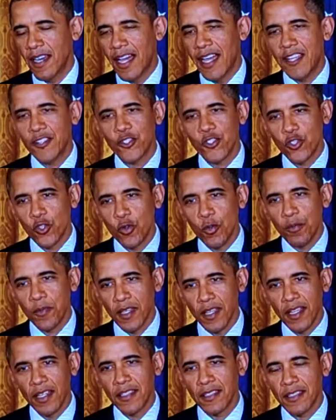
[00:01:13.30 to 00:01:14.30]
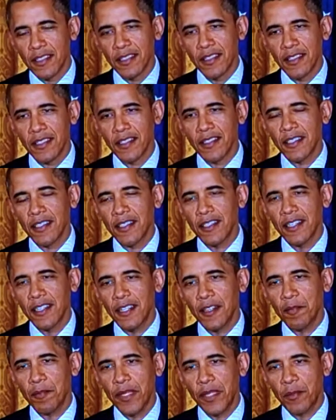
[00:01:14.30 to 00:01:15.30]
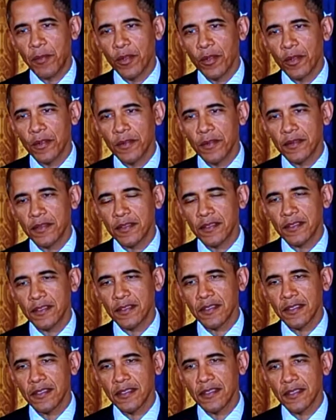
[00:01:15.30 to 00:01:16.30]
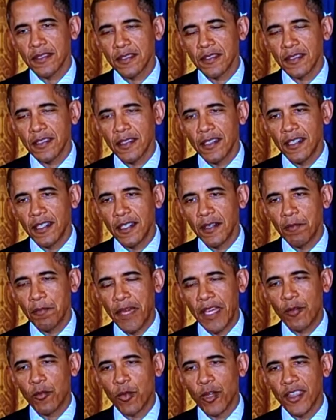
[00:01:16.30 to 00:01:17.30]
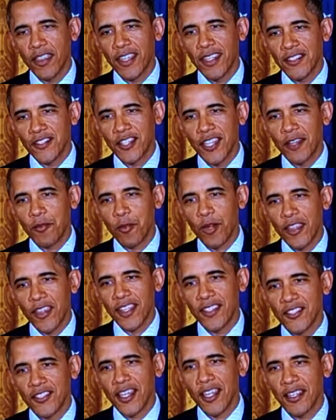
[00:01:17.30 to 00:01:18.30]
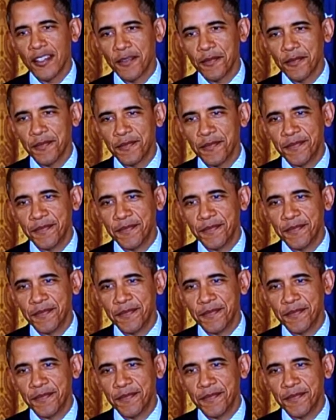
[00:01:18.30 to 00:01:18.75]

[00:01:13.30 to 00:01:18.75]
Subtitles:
I assume that people meant what they said when they said it.